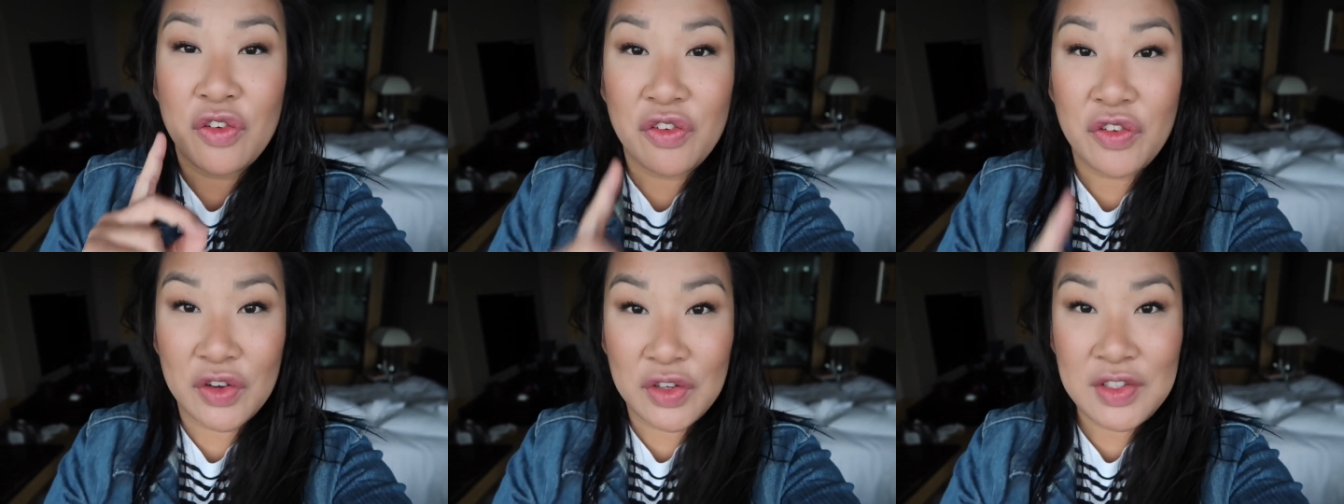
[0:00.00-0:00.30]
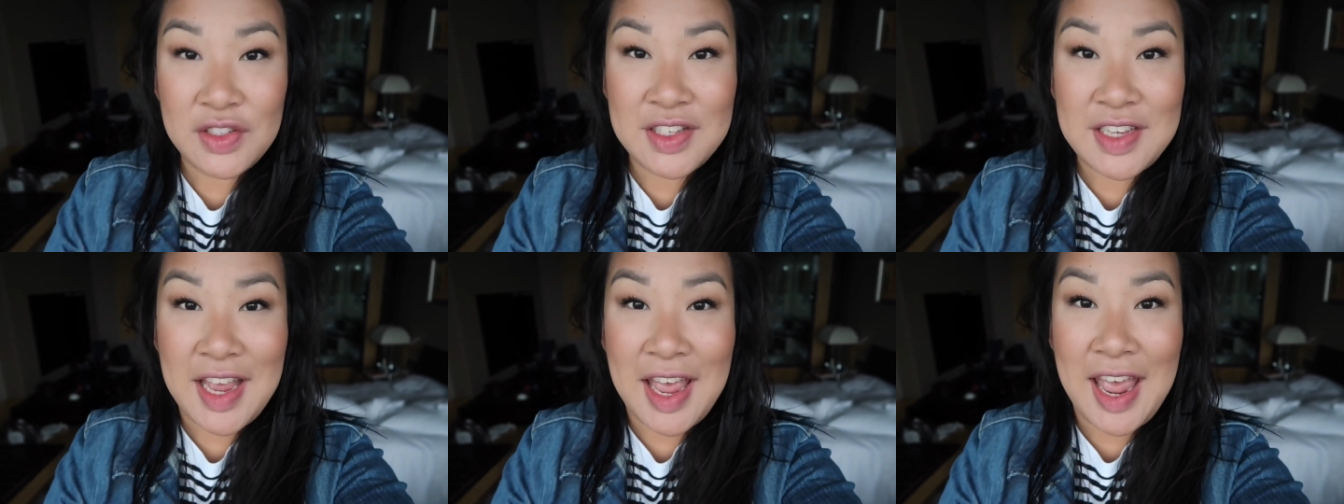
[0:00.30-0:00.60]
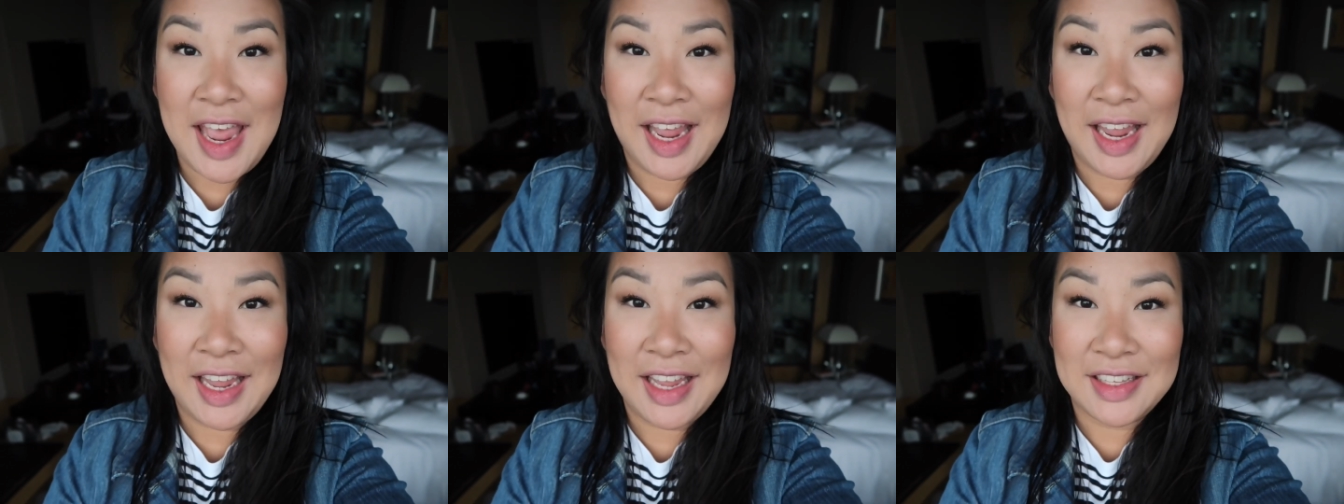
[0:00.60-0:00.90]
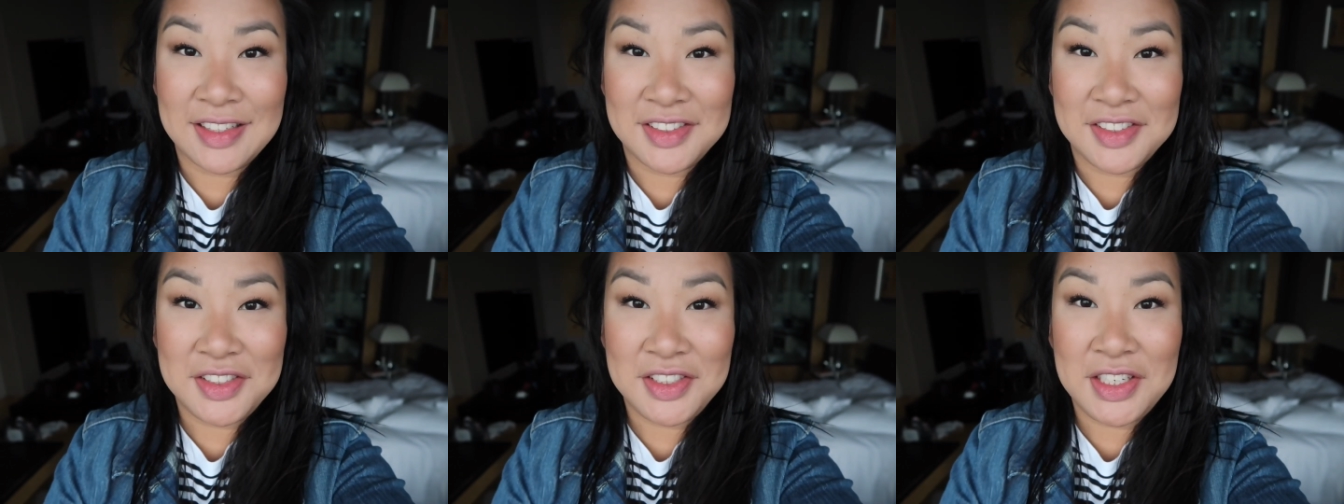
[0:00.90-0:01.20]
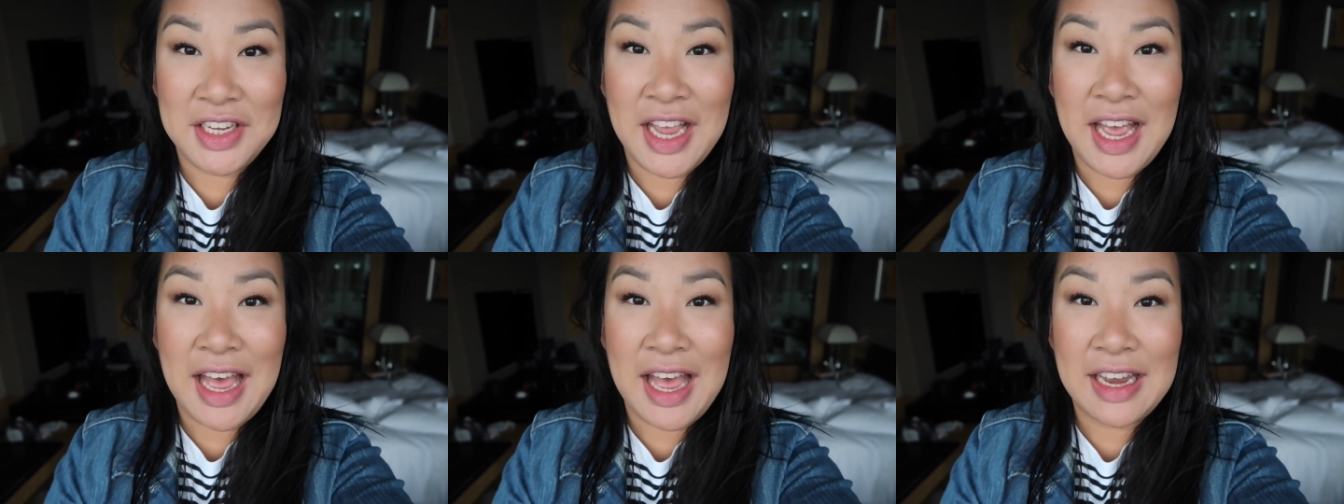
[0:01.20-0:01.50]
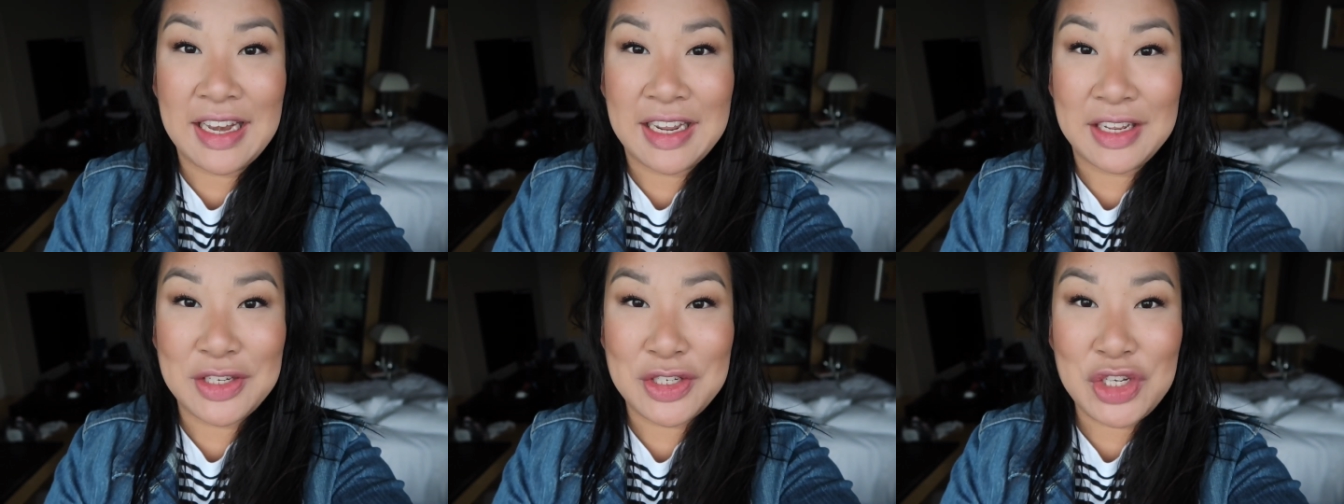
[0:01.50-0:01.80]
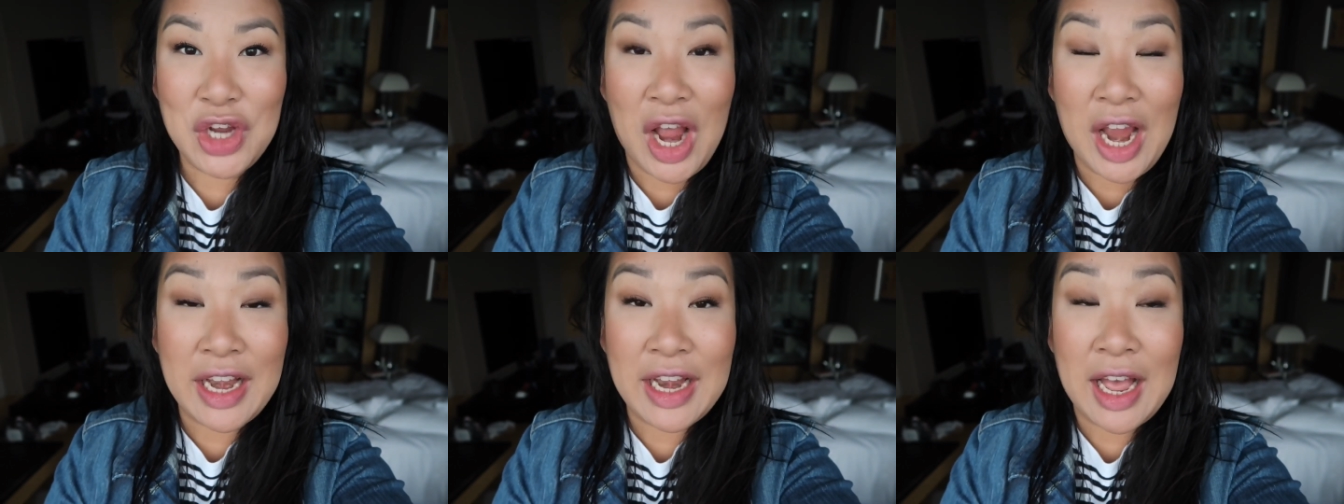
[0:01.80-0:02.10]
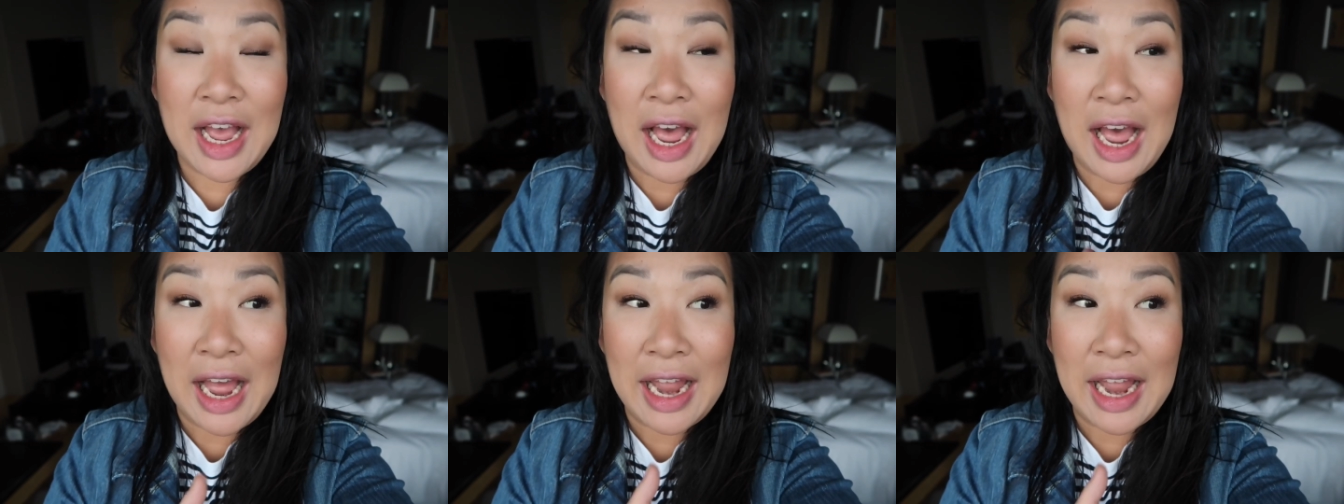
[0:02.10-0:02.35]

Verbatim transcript: full day in Xi'an in China.